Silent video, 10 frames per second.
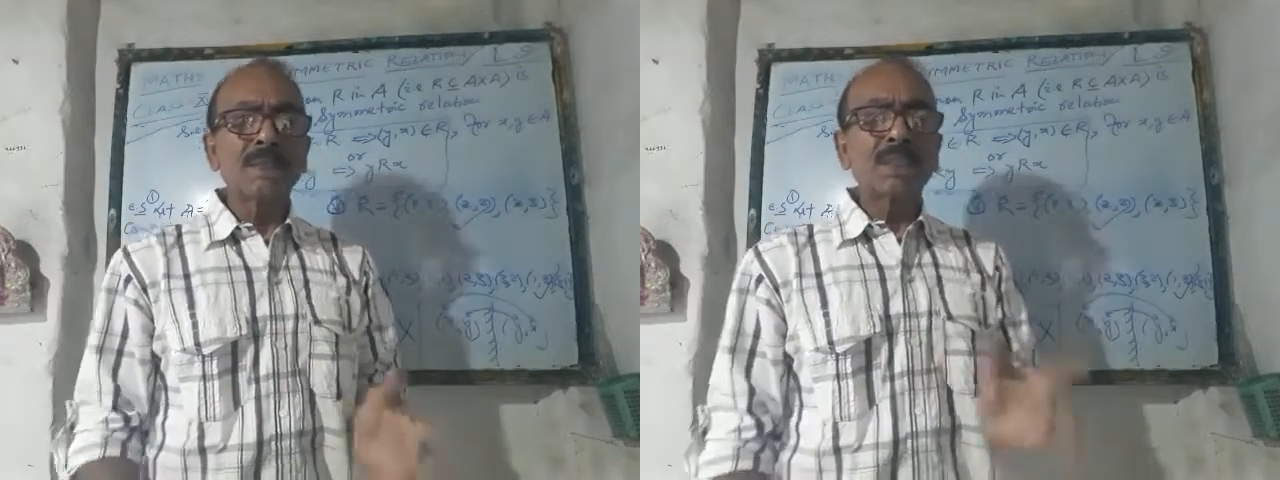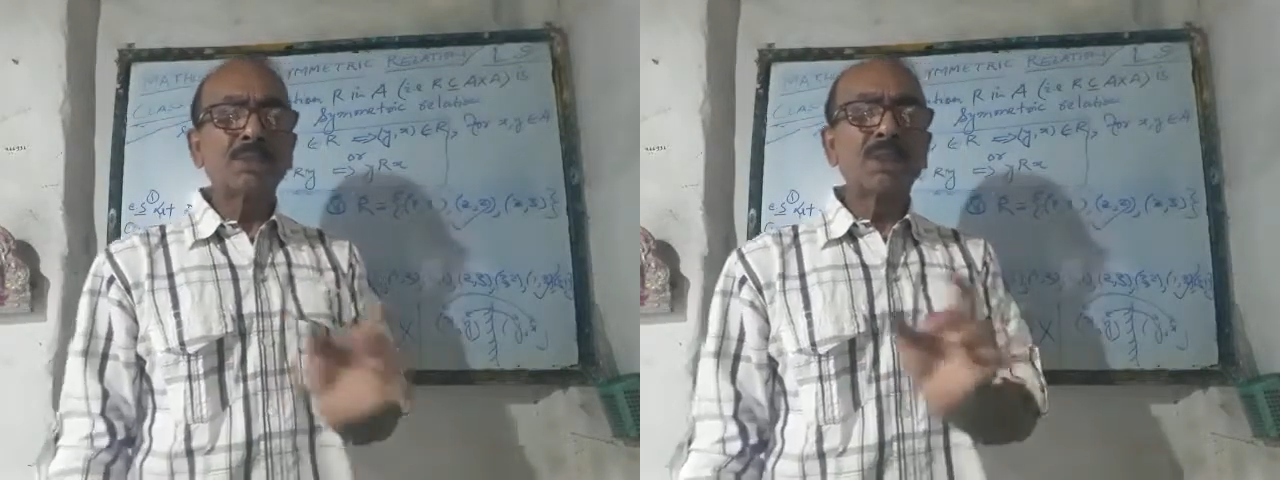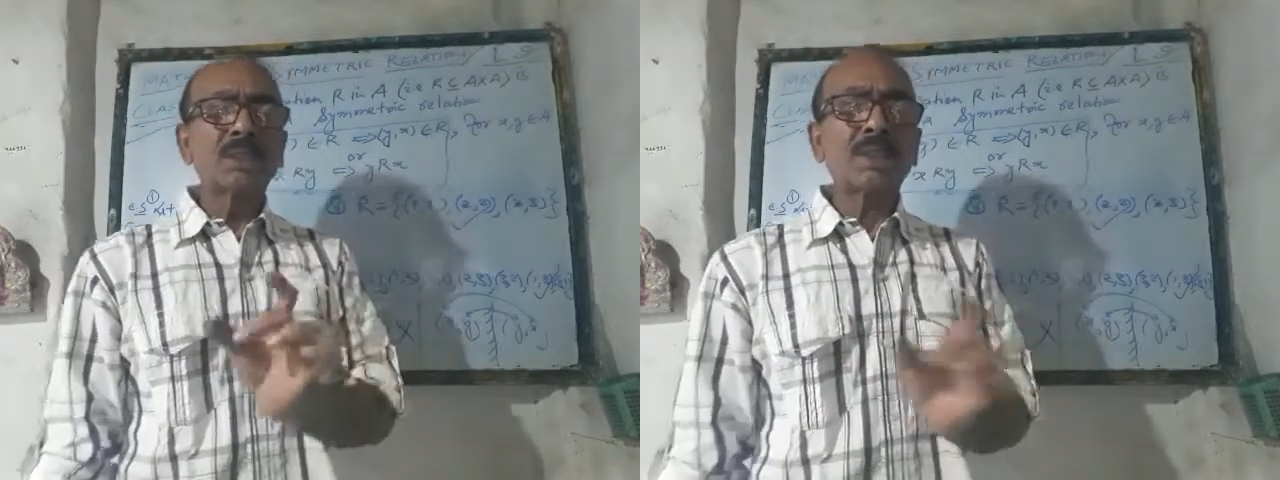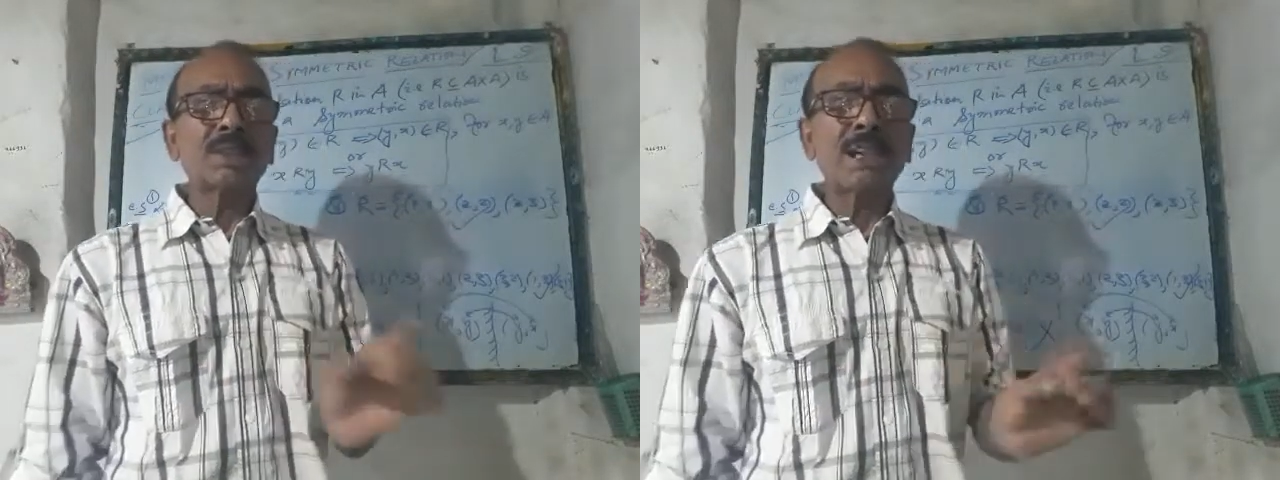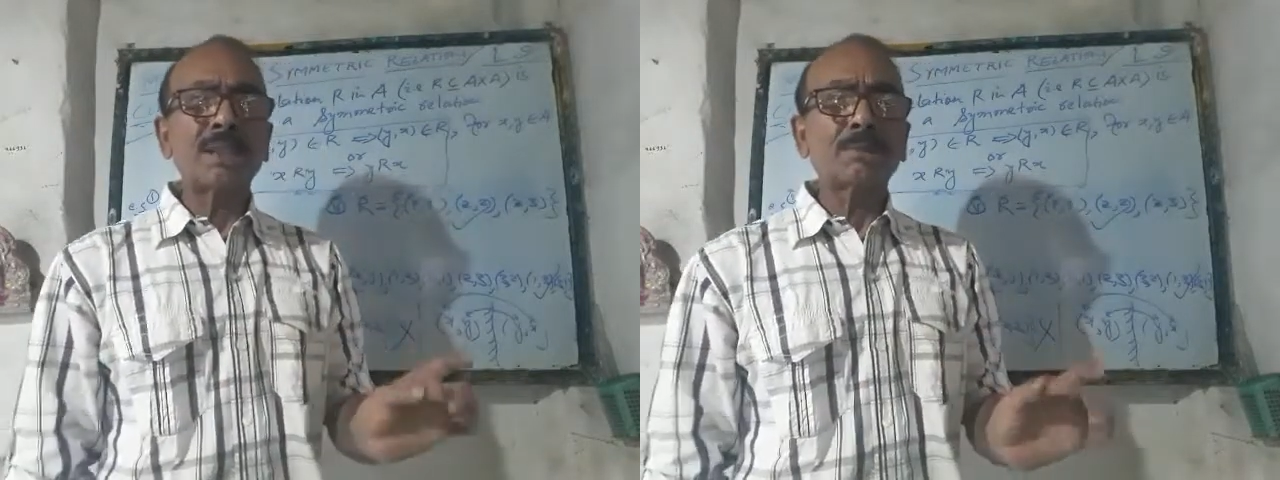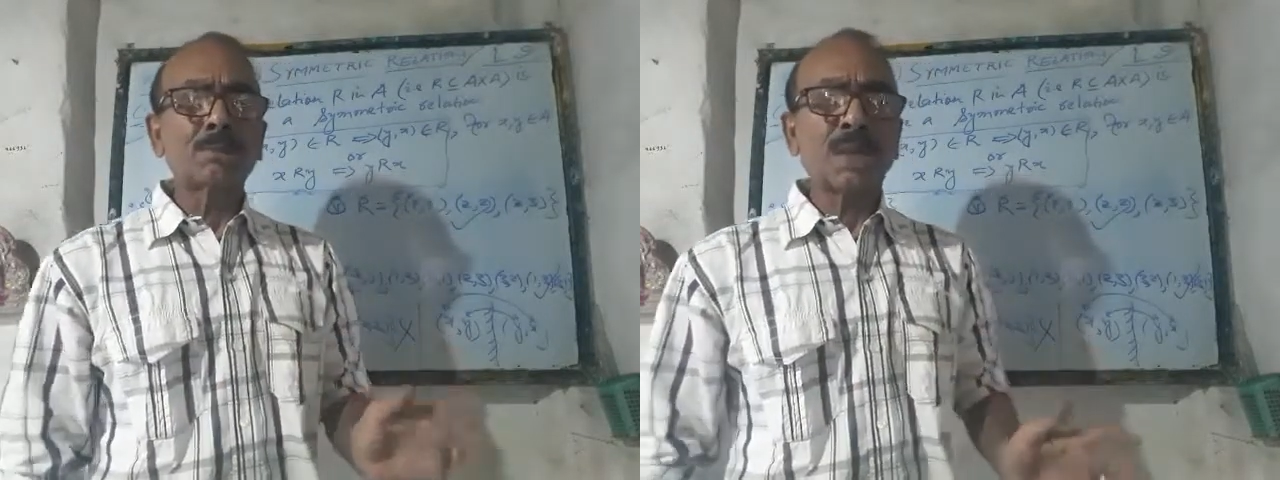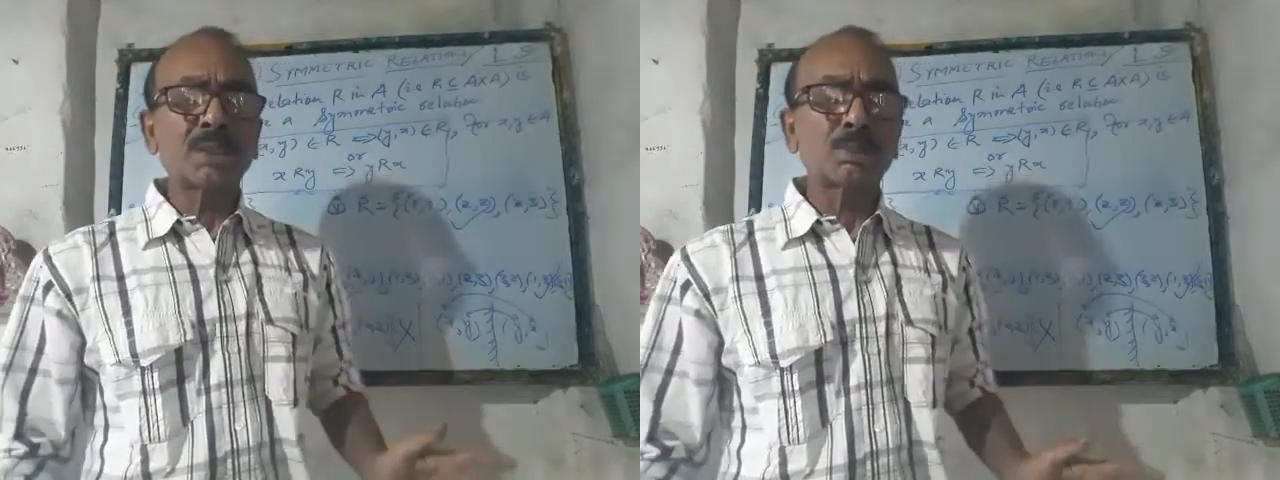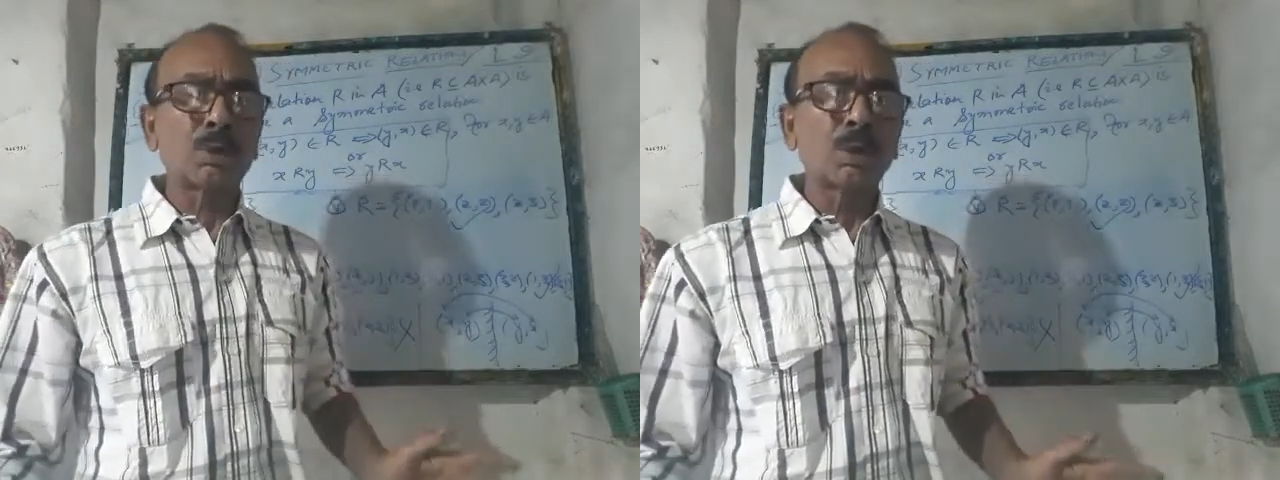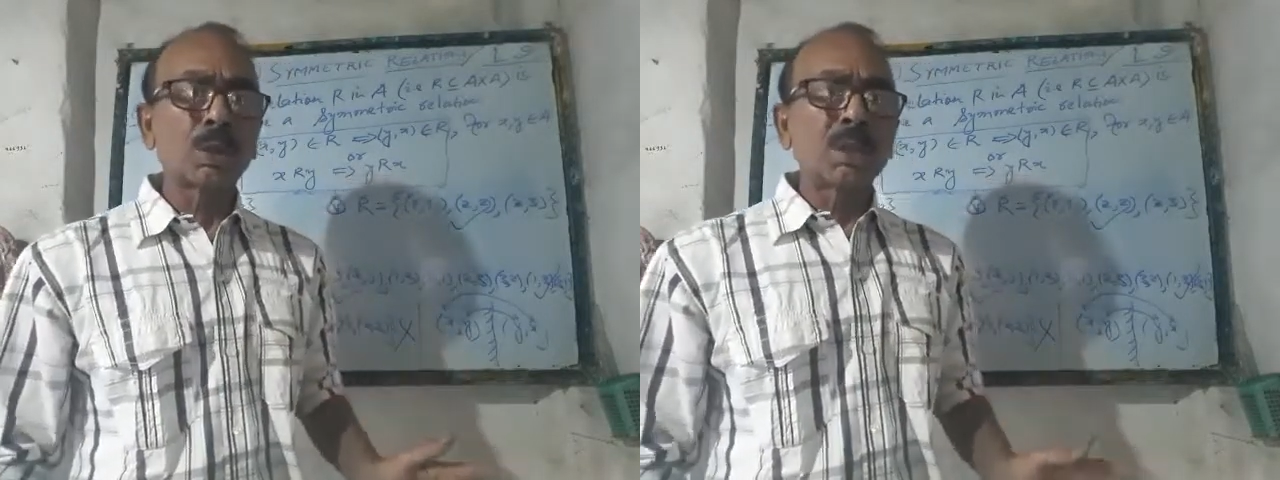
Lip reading: You need not write much more.